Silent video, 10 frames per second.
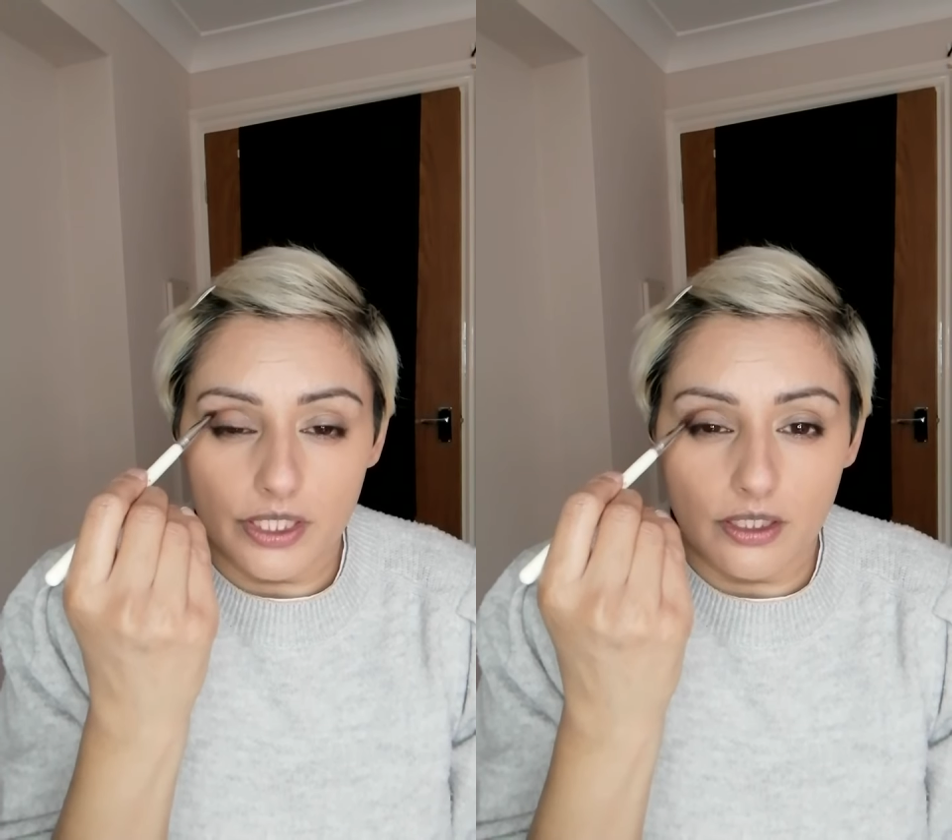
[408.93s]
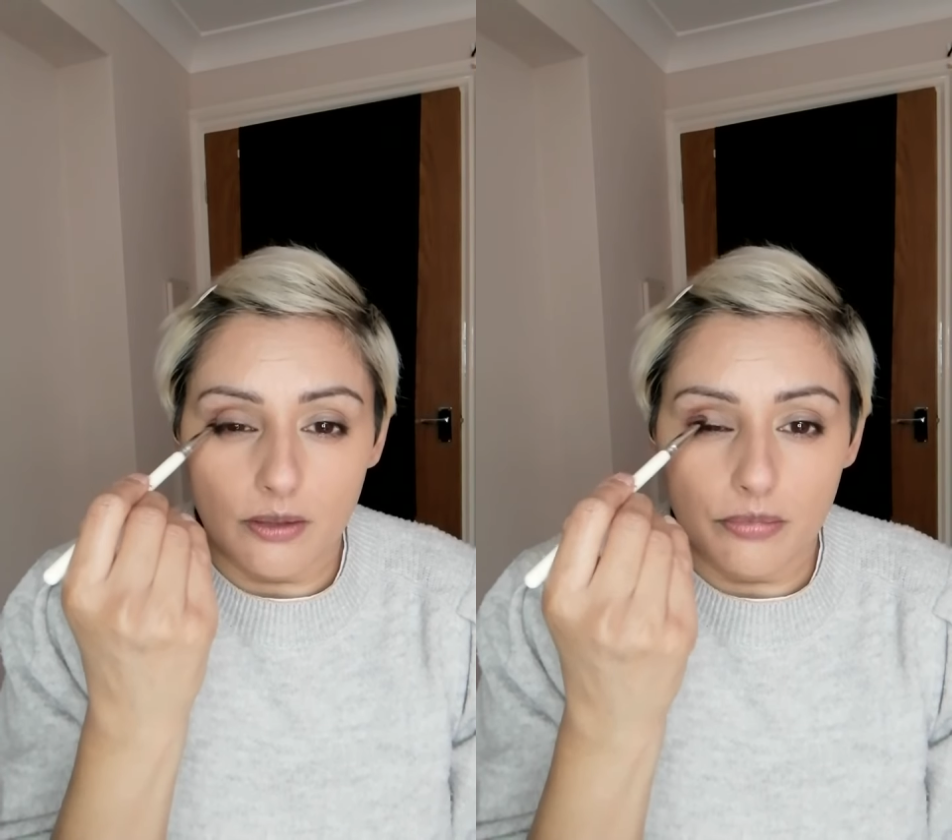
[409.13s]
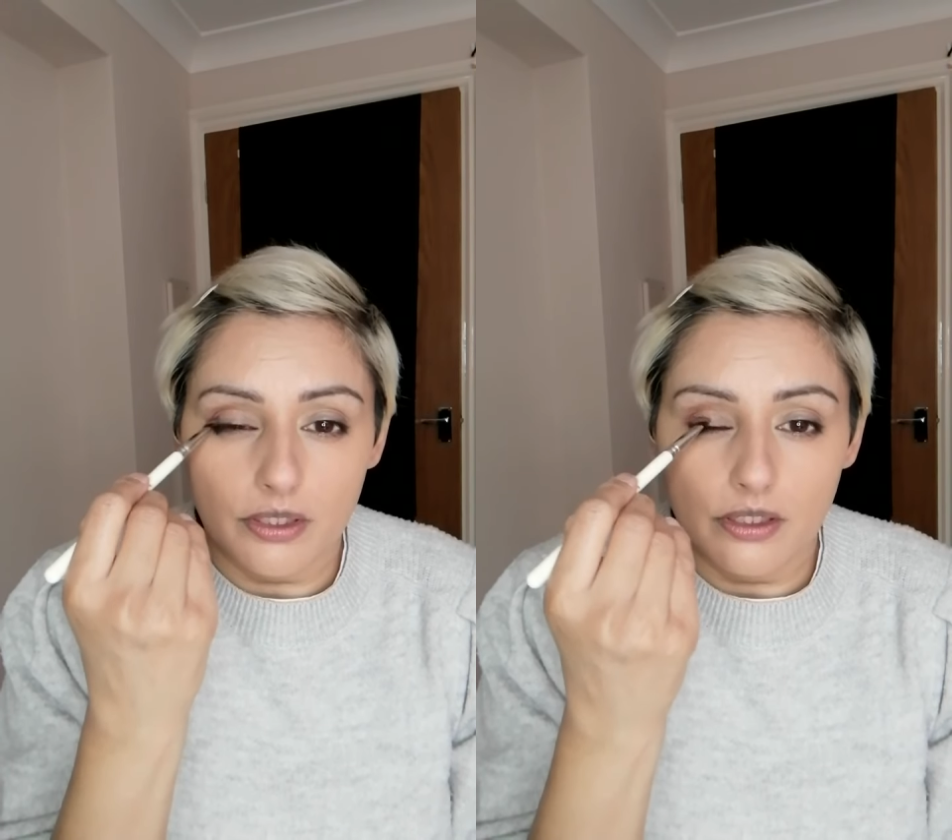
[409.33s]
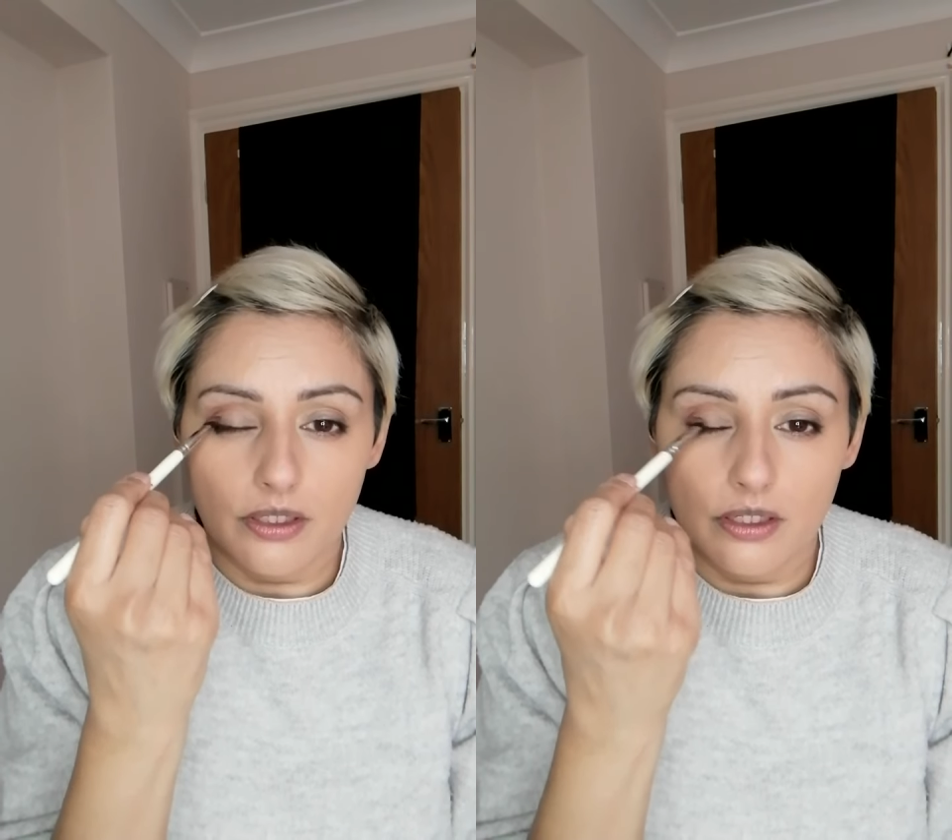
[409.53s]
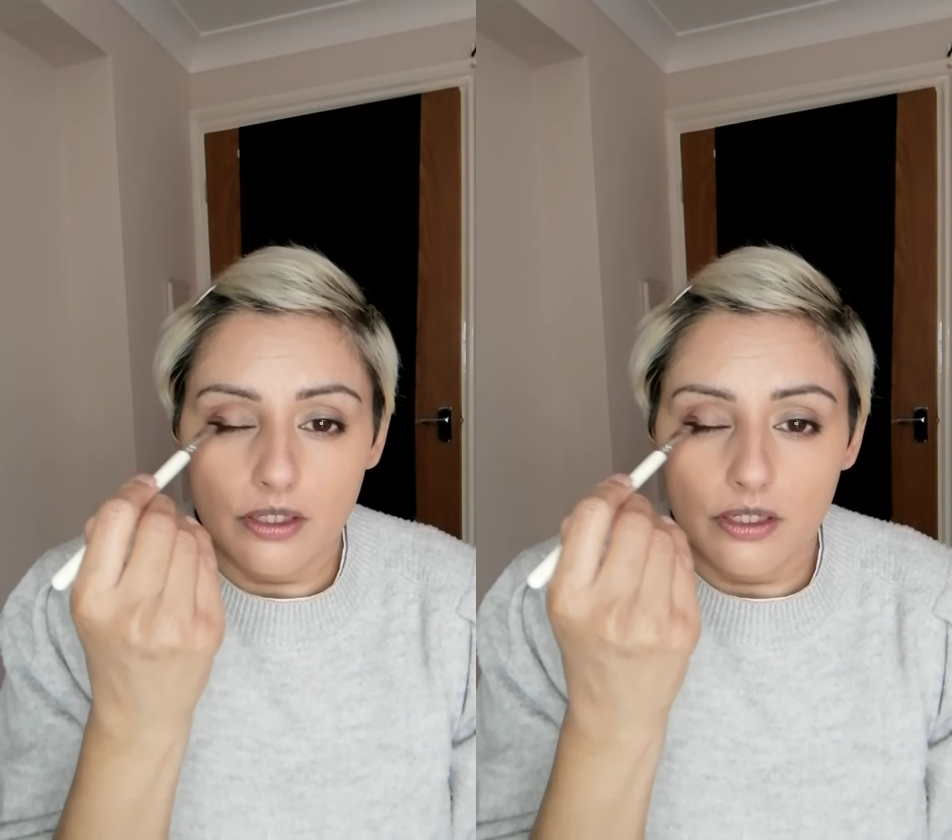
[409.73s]
it up
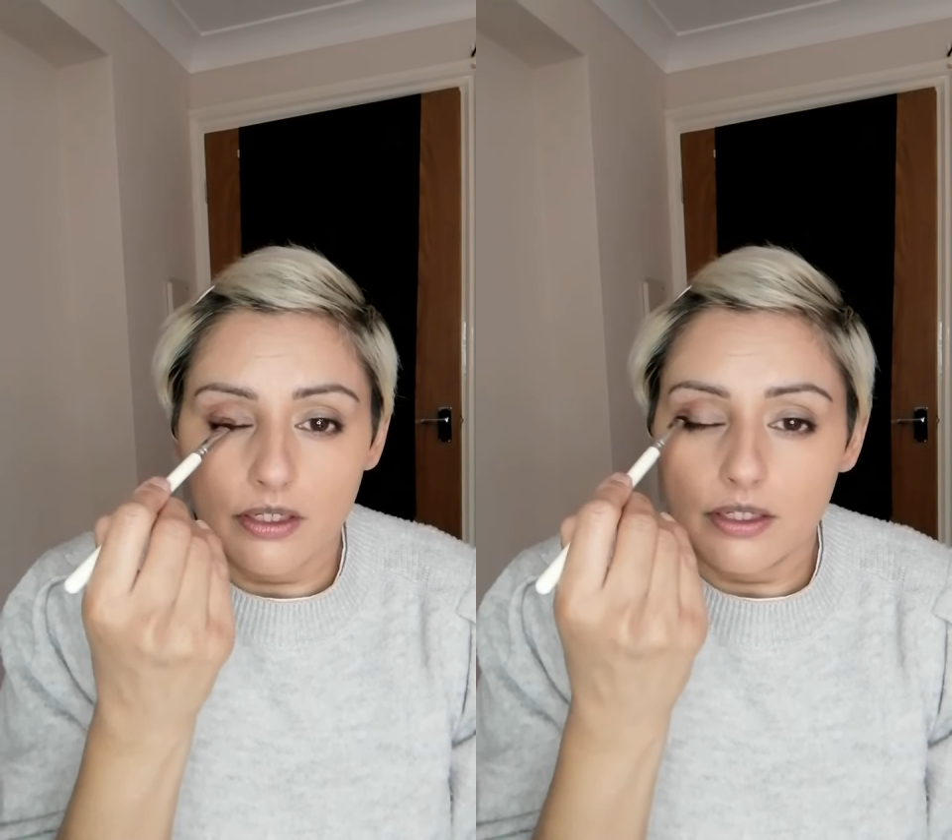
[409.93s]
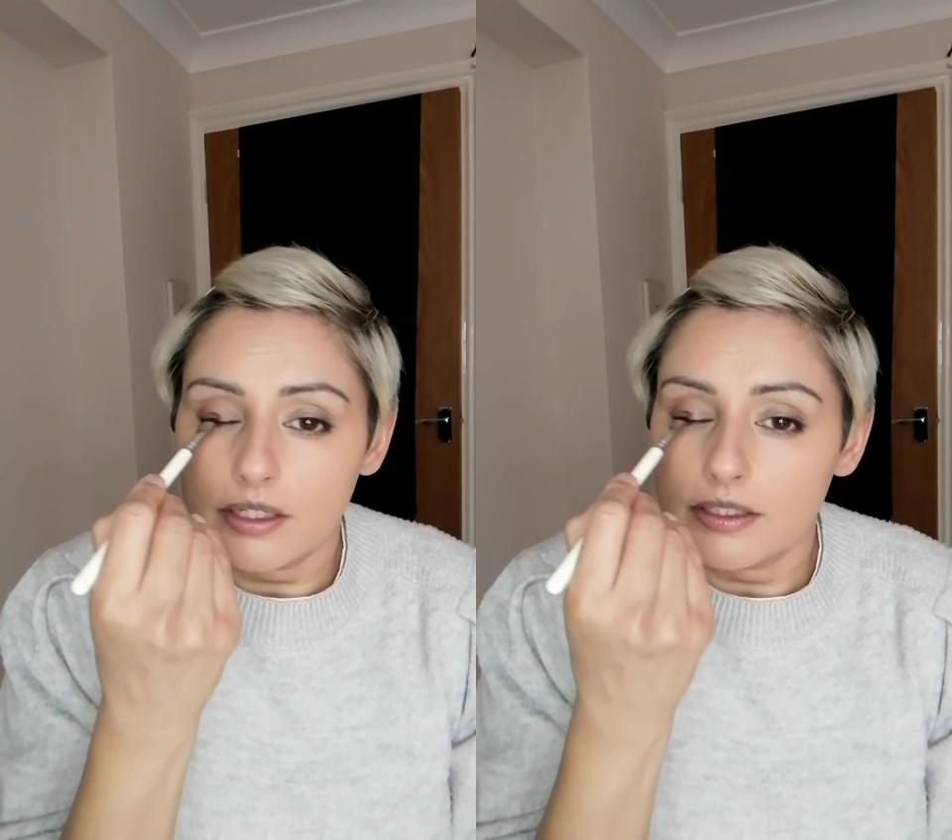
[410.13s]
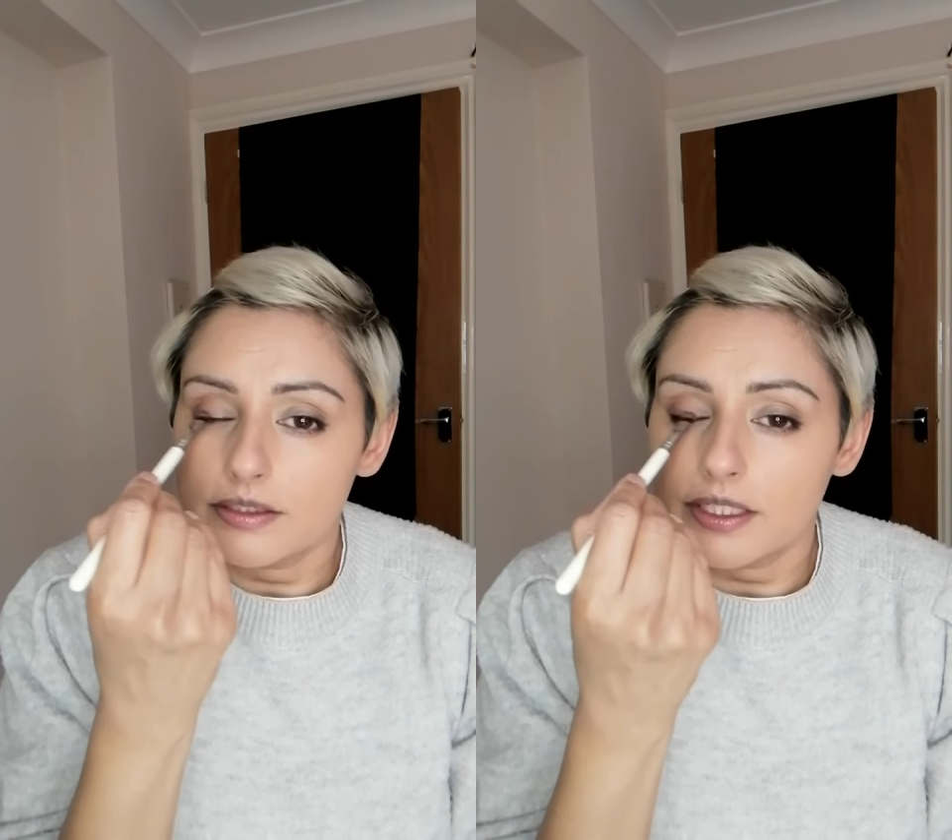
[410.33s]
and